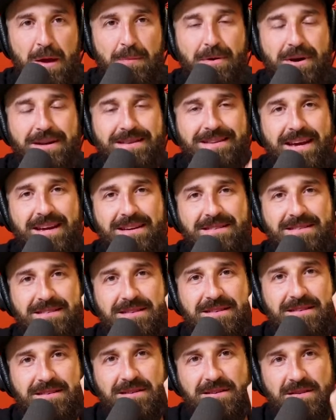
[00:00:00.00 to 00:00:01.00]
but it takes
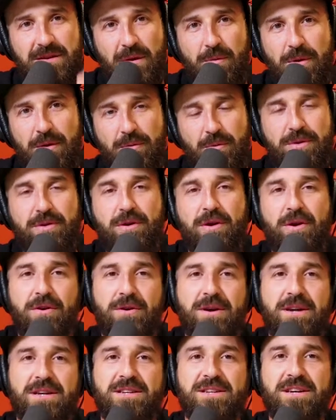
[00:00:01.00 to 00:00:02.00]
someone with
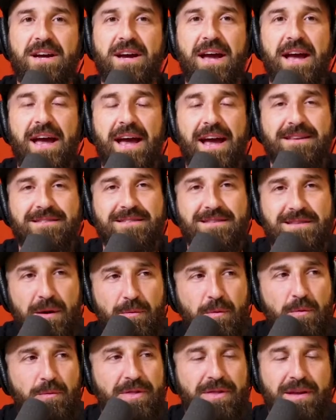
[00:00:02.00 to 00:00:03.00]
courage and
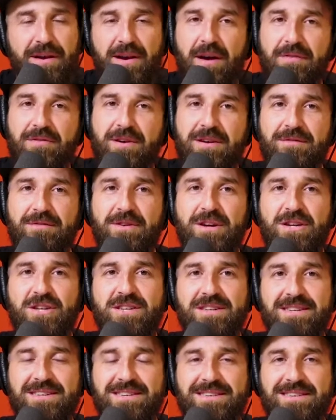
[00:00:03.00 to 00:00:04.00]
someone with enough
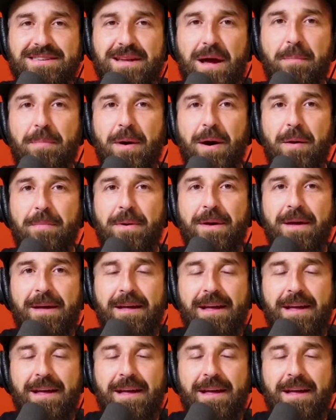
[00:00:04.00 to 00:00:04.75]
conviction to step up.